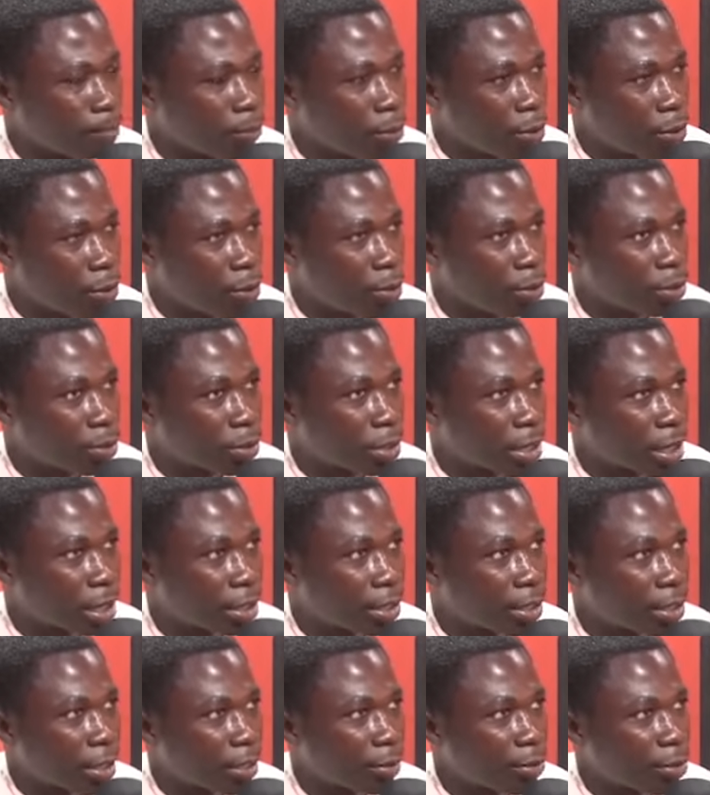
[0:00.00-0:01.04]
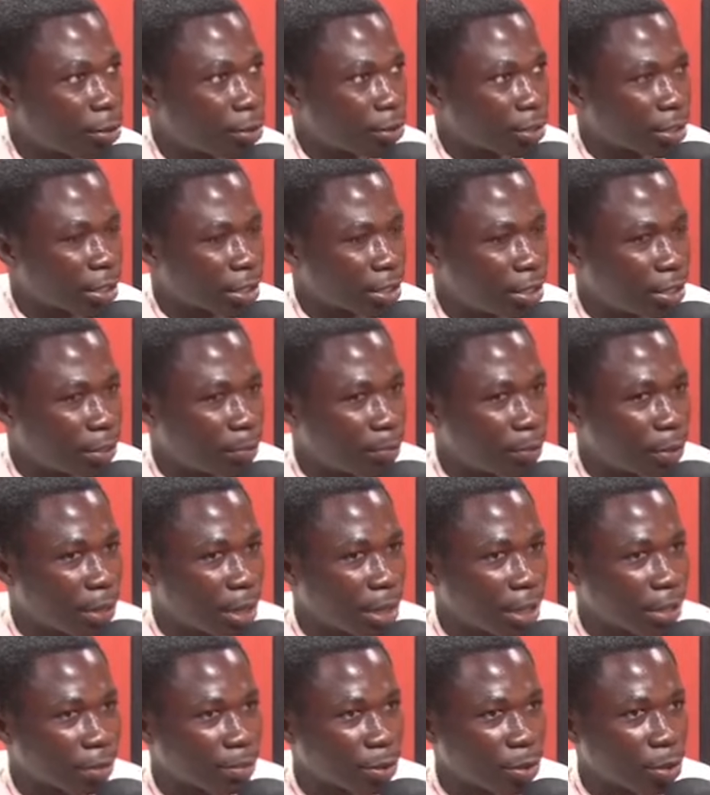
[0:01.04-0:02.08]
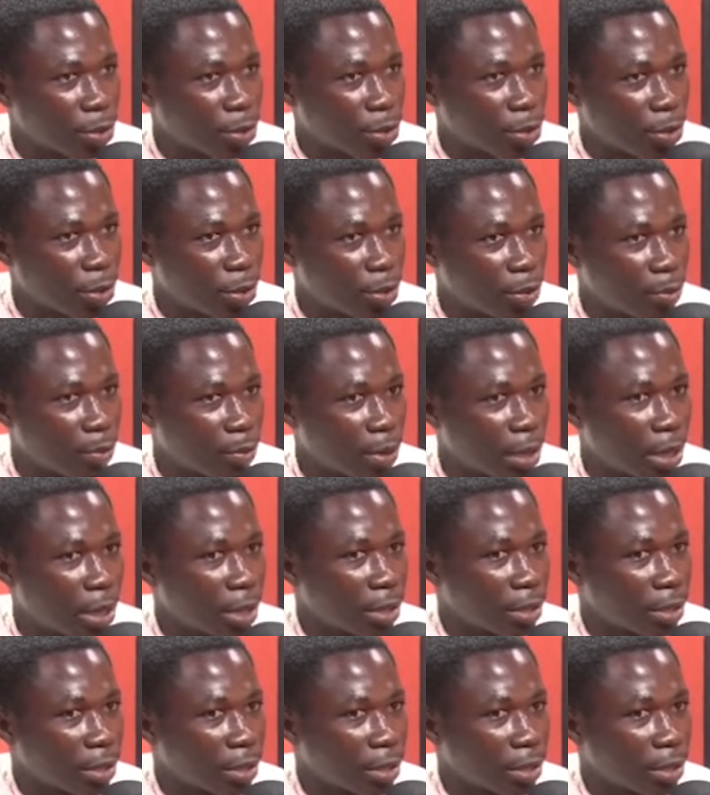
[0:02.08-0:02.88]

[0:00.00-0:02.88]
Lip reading: oh that time or 30 plus because no one ba